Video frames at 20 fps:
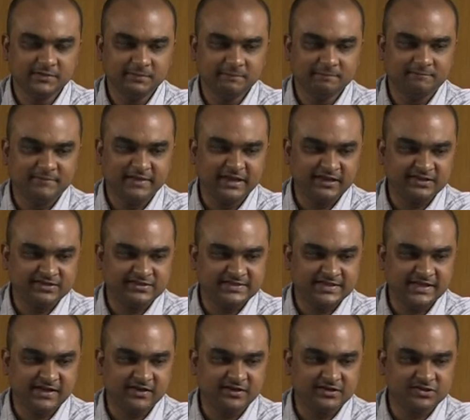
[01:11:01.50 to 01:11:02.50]
base
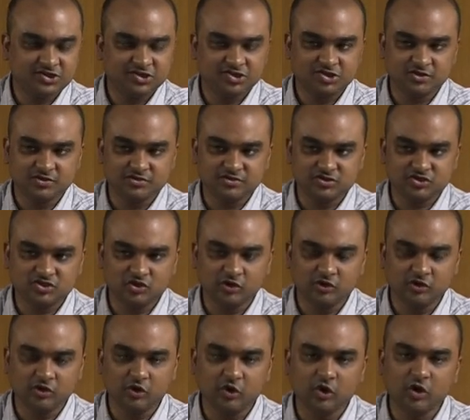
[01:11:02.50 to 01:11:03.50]
their decisions
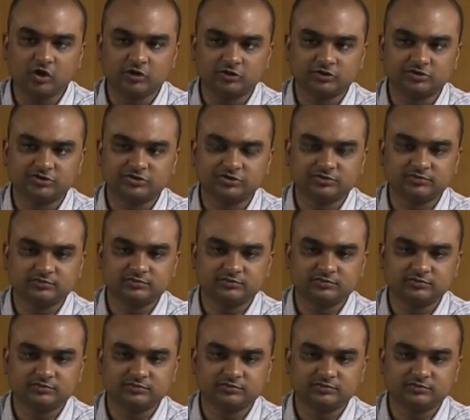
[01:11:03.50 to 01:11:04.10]
on laws